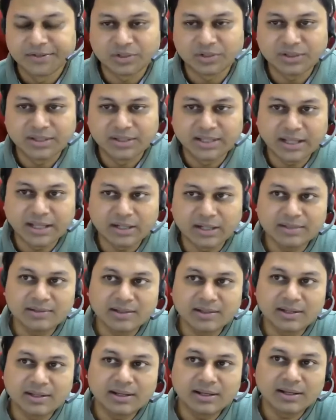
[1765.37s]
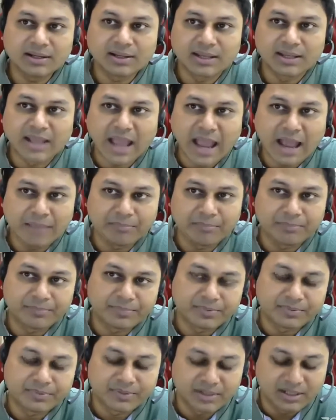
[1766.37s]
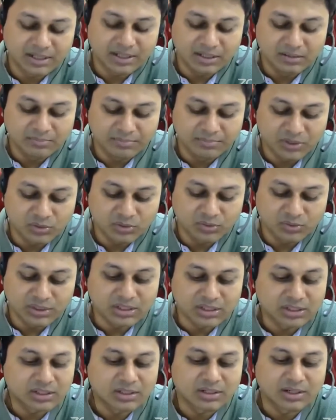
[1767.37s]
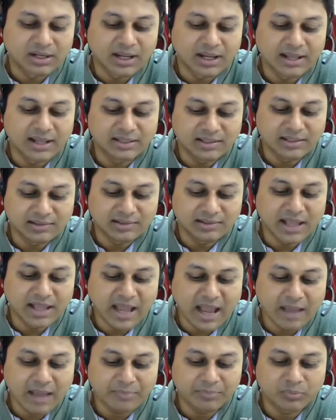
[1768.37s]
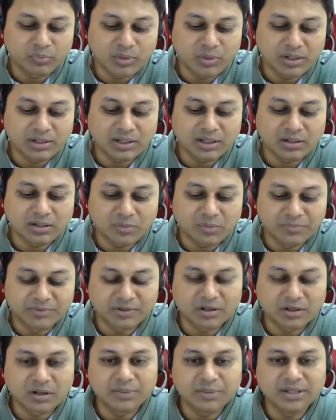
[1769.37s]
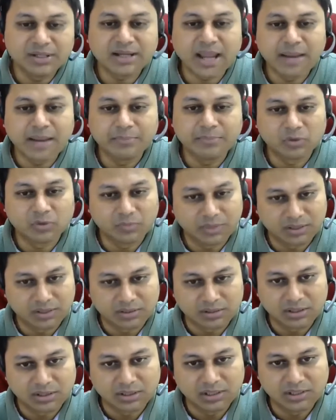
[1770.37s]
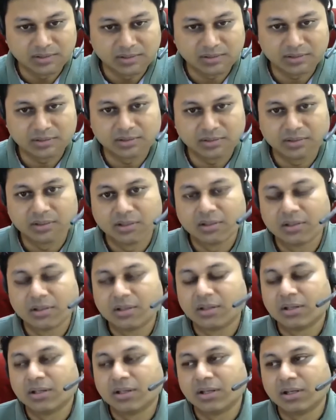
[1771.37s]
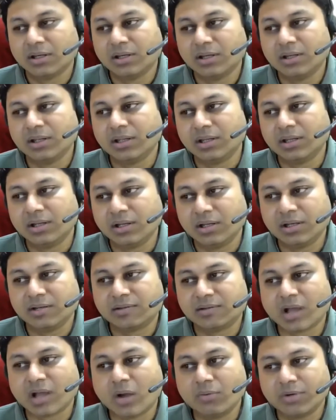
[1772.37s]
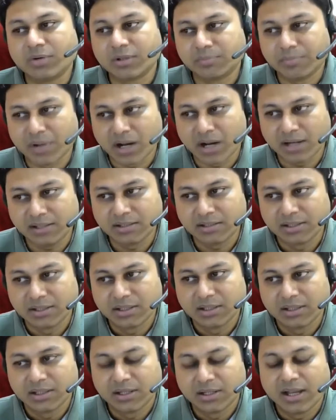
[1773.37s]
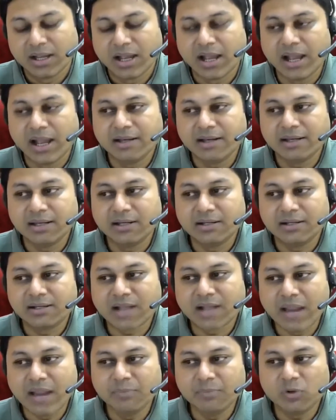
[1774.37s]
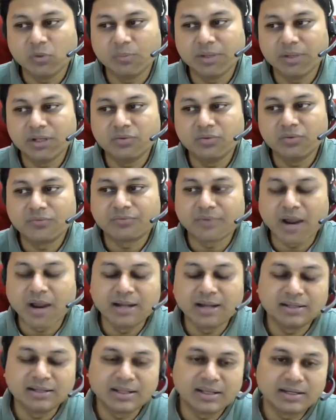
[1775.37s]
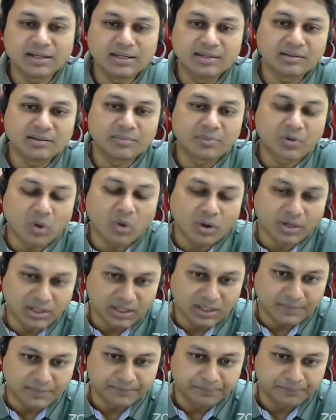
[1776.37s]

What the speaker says: so there is a gap in between, and this gap one can observe in time domain in its counterpart, and in time domain you find there is a broadening.